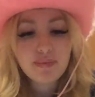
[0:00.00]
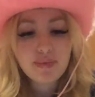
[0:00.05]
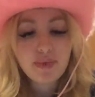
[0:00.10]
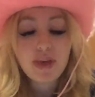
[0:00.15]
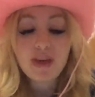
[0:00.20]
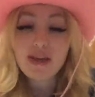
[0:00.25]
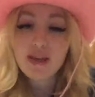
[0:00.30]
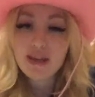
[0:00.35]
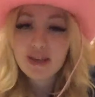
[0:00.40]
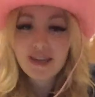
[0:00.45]

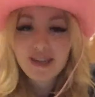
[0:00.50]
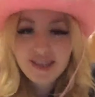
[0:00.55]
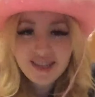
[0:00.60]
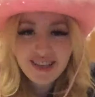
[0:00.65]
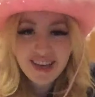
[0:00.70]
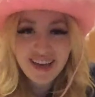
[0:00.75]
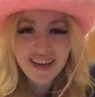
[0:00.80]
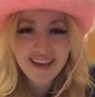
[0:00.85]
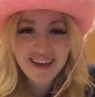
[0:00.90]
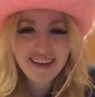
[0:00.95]
yeast.
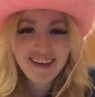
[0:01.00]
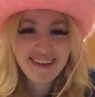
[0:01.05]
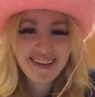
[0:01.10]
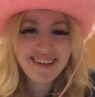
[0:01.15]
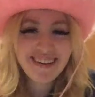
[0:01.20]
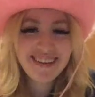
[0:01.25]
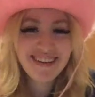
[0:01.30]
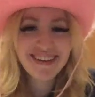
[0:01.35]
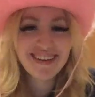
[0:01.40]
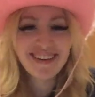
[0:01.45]

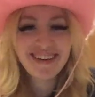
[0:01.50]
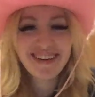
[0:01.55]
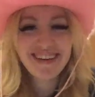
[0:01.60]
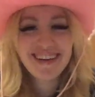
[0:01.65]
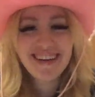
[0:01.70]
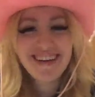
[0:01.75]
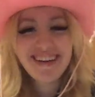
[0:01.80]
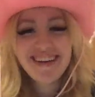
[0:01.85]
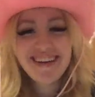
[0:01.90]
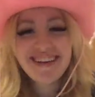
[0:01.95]

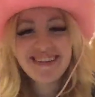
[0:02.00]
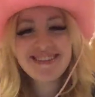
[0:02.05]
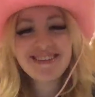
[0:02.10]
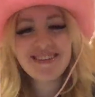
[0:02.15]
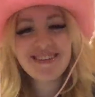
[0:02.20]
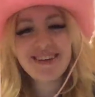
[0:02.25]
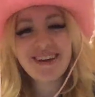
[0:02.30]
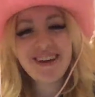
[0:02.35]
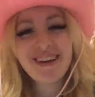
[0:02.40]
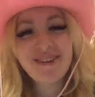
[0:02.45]
So
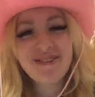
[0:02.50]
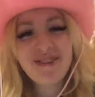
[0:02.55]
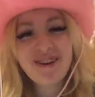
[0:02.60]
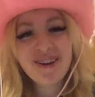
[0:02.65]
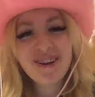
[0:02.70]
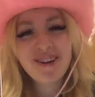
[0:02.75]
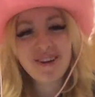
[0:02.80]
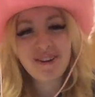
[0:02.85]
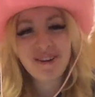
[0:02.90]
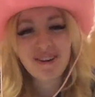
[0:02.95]
the Greek
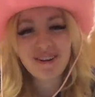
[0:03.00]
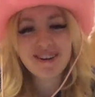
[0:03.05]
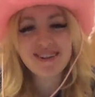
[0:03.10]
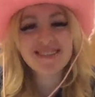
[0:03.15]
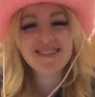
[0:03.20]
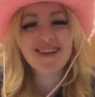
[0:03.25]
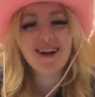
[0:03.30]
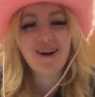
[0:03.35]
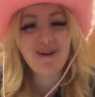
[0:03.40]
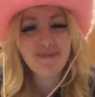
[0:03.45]
yogurt is
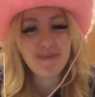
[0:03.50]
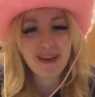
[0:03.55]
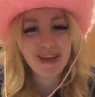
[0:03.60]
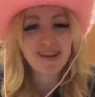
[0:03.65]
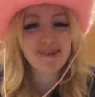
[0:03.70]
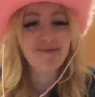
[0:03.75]
to help make it